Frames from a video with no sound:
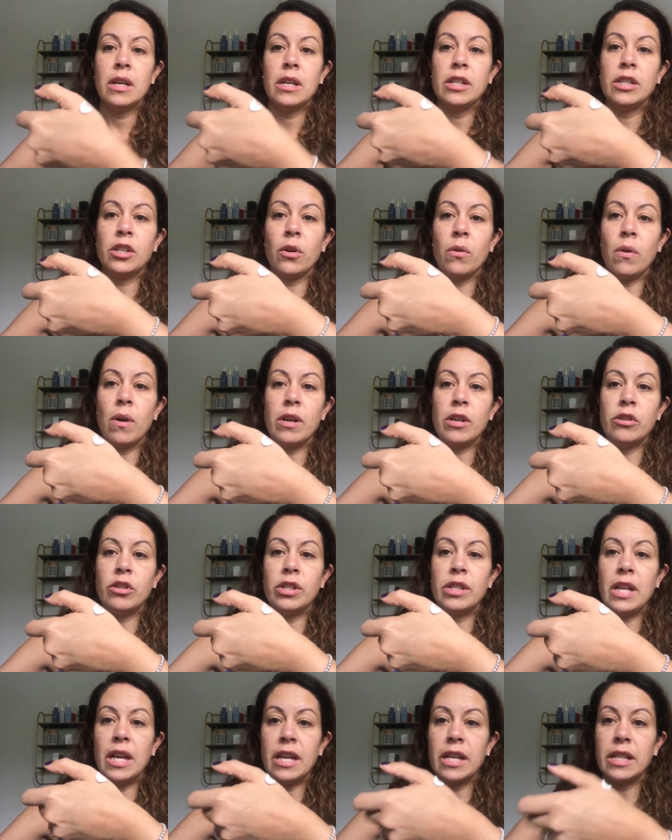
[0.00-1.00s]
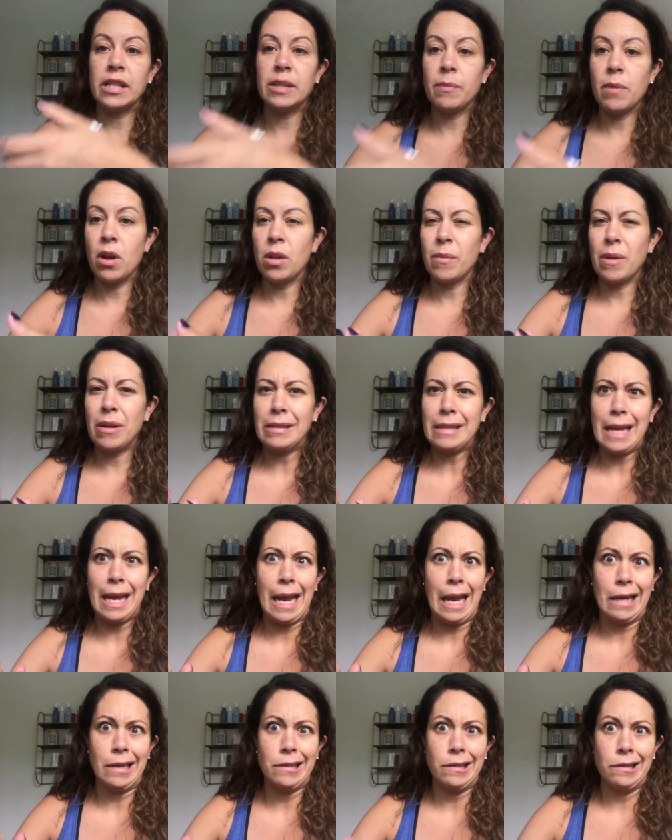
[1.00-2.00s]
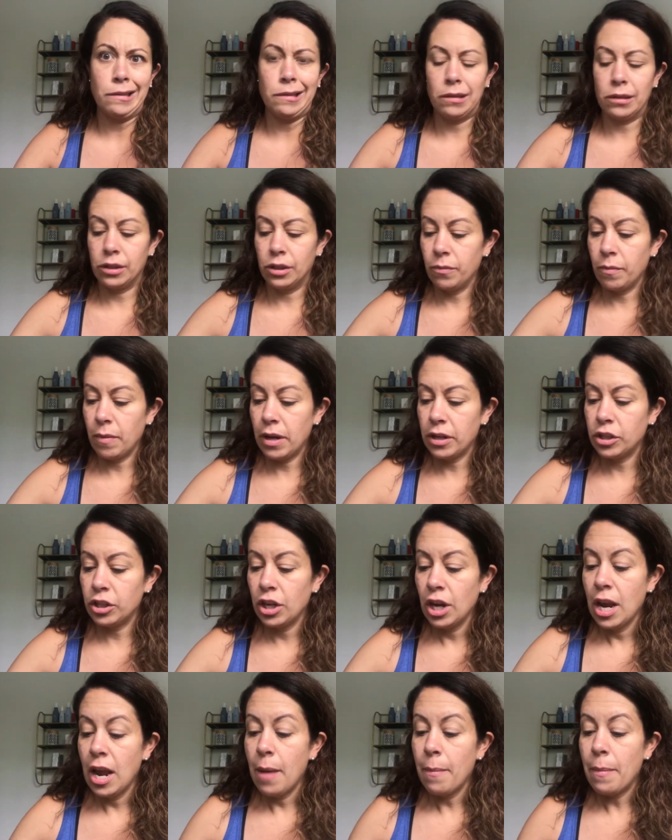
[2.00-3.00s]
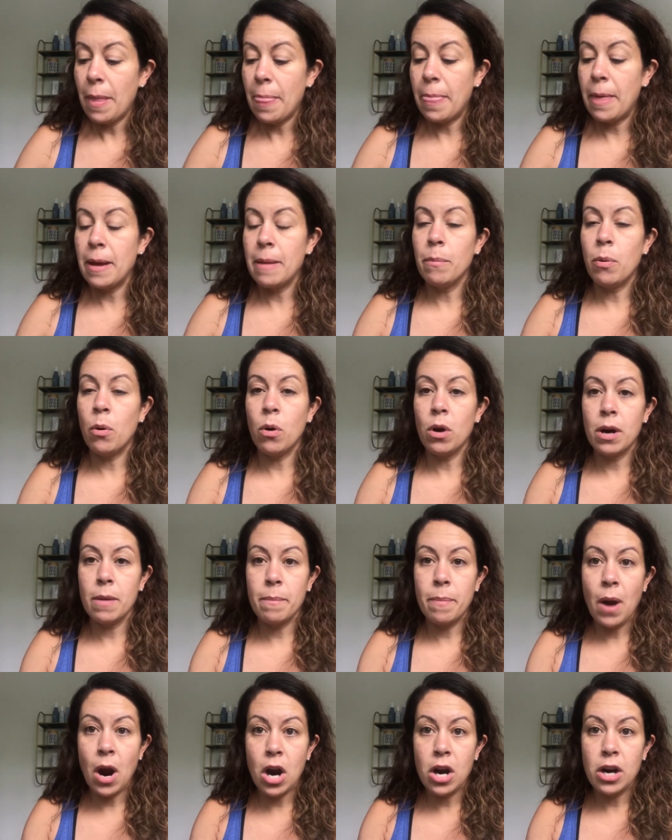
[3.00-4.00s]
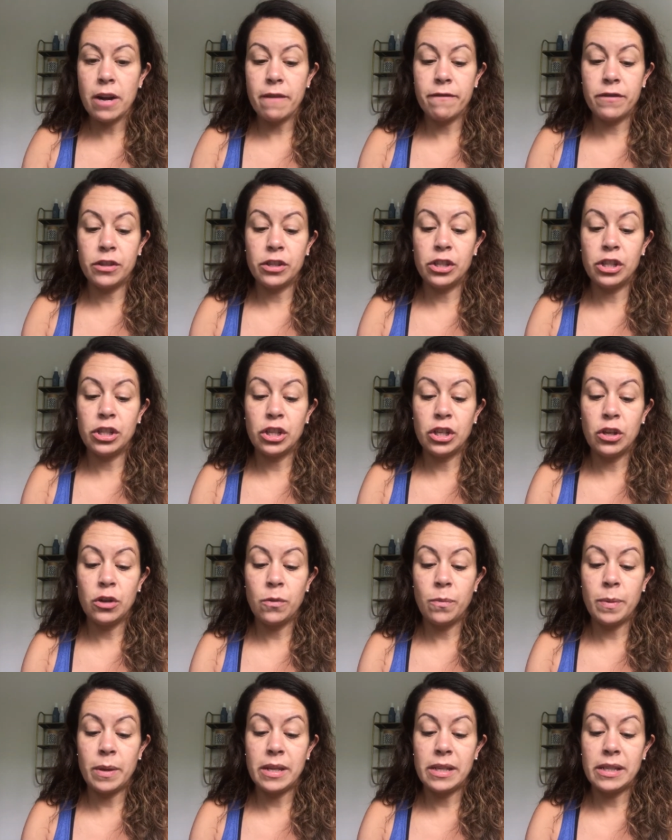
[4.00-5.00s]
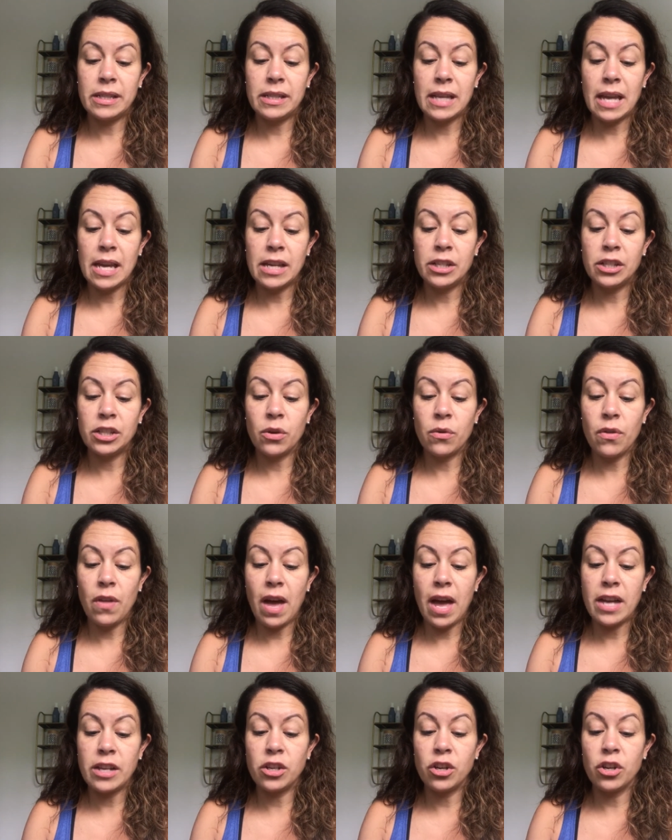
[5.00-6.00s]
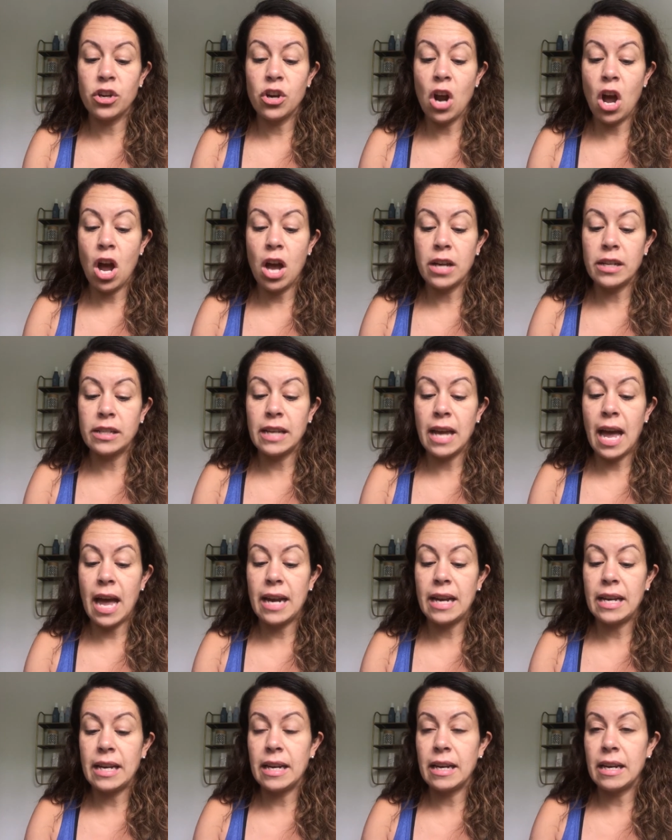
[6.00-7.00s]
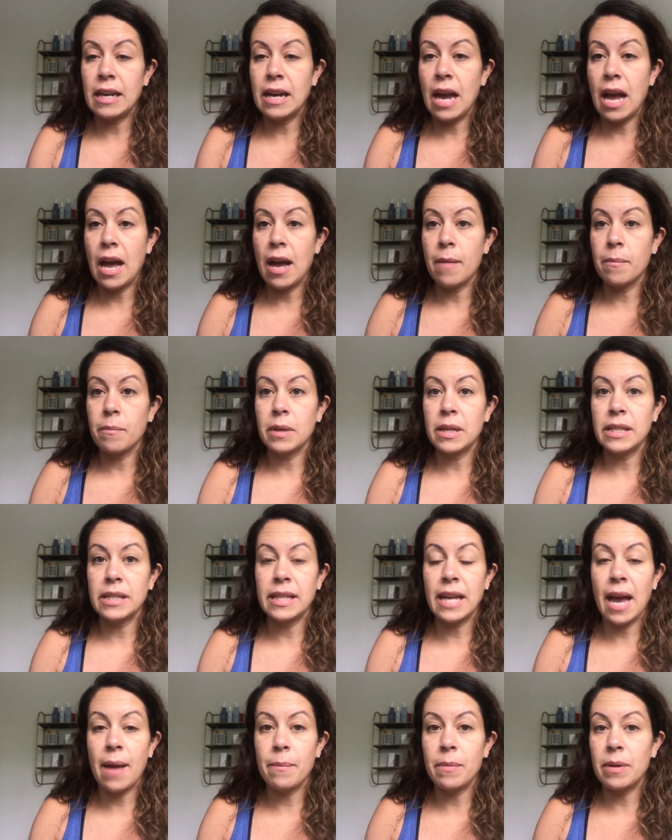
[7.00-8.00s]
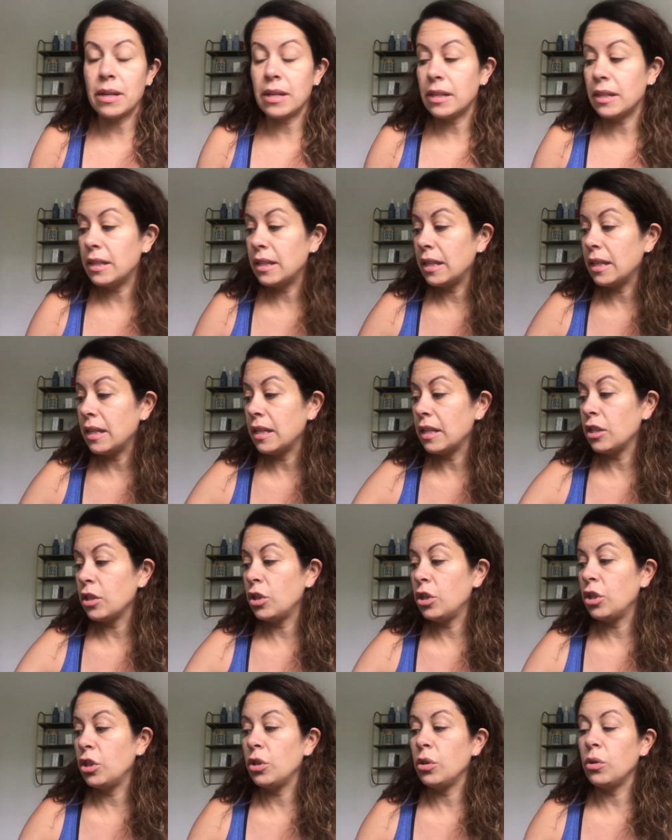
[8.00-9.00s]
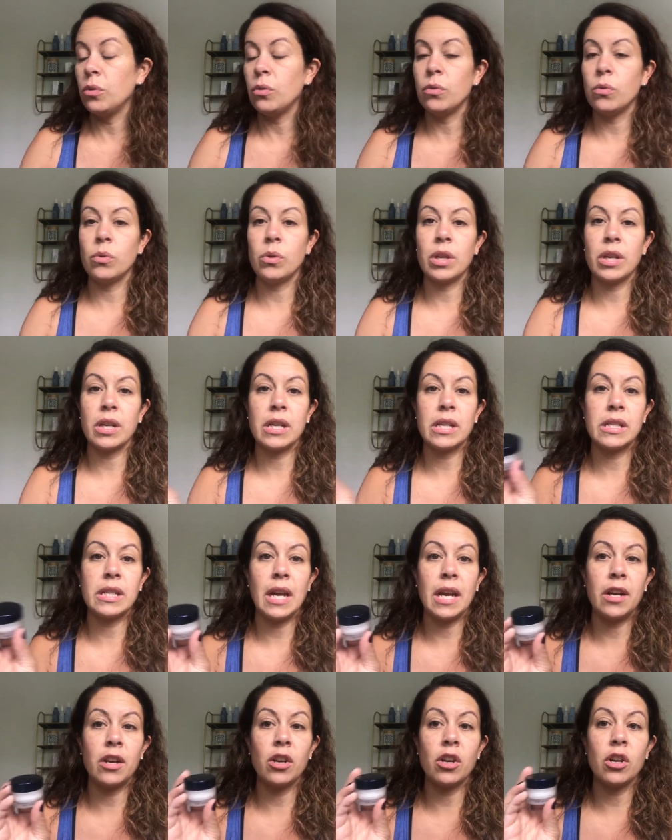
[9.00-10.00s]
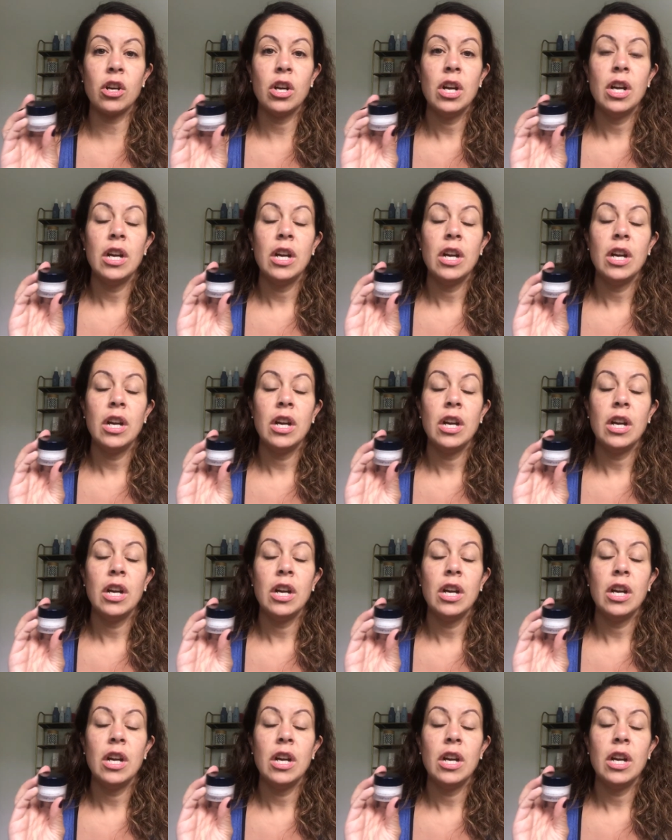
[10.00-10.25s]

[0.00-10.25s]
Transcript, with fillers: So you just take a small amount. I actually took too much. But the important part of the scoop is that so that you're not adding um, contaminants into the container.